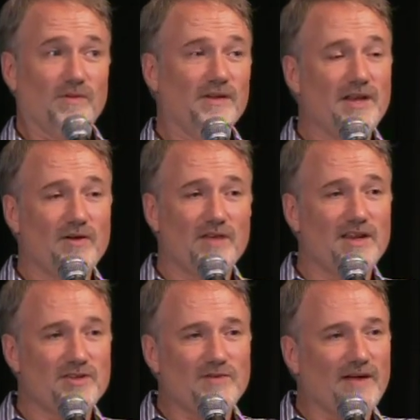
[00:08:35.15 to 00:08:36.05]
can
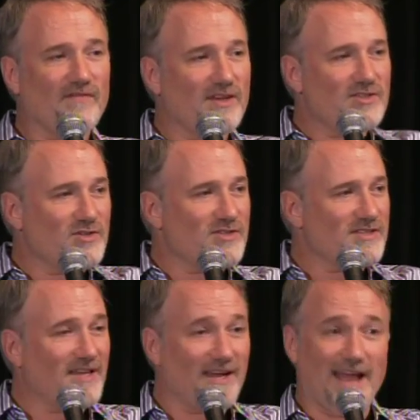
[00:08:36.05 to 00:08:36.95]
he direct features?
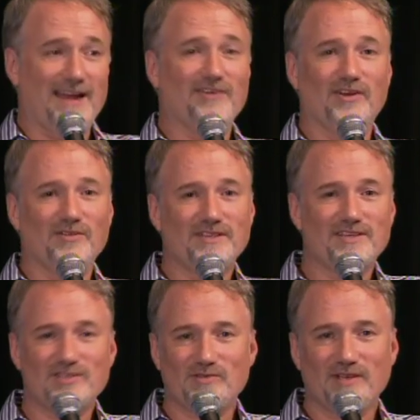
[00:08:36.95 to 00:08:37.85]
It's like, I don't know. He
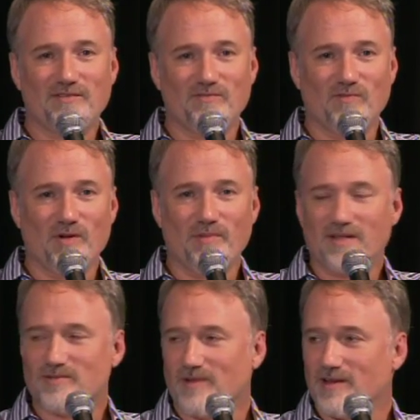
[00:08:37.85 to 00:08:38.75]
can direct
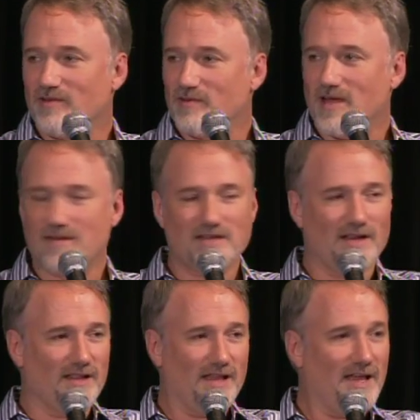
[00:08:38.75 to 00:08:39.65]
robots walking through
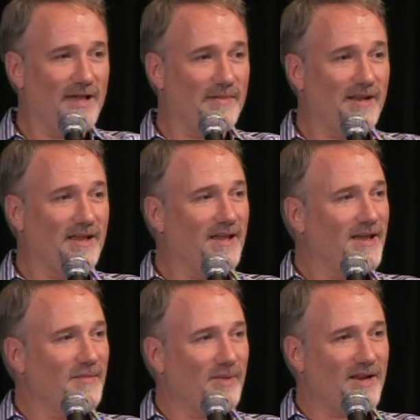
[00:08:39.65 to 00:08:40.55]
downtown LA.
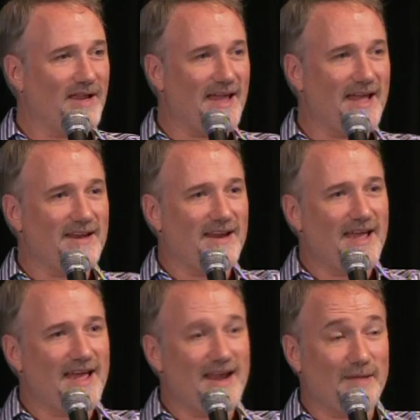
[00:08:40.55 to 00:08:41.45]
But and
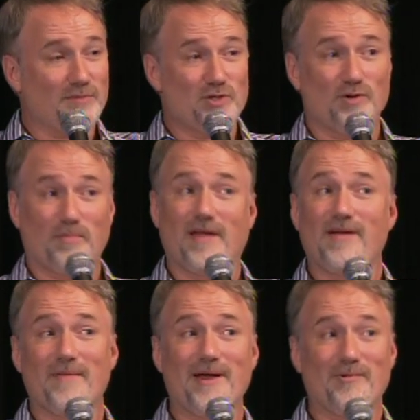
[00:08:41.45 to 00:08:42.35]
I'm sure
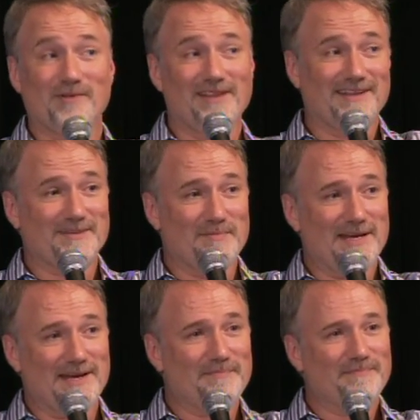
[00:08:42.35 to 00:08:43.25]
Paramount would like to
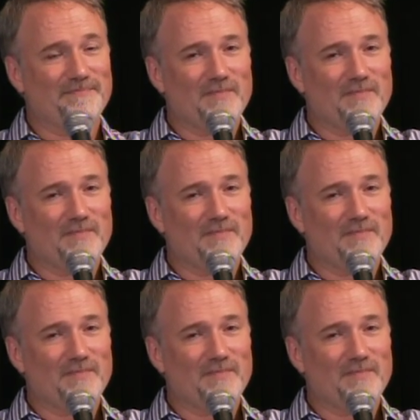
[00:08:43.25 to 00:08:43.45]
meet him.